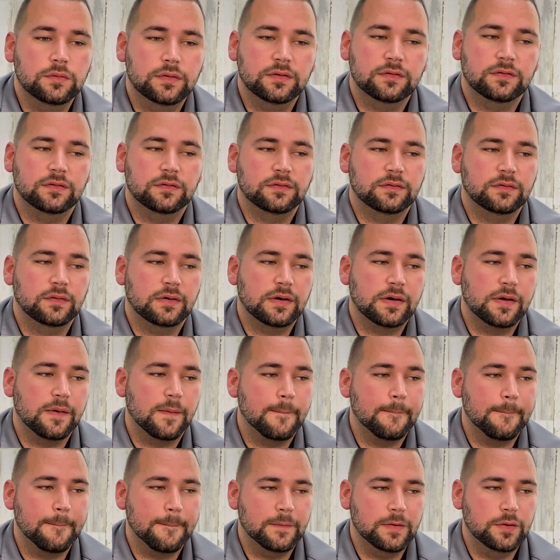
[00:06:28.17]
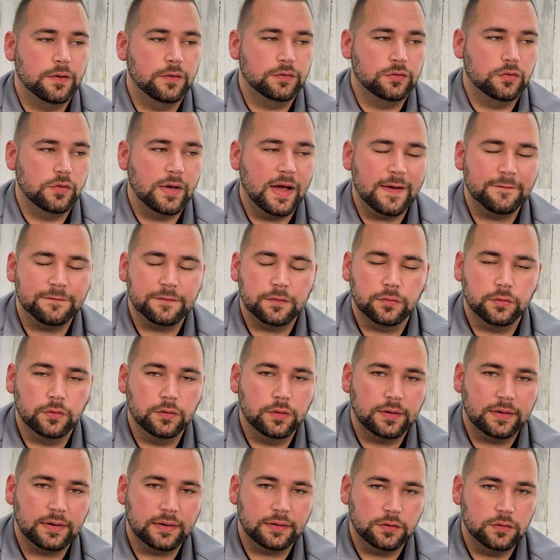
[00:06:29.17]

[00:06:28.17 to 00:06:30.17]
This is, you have to look,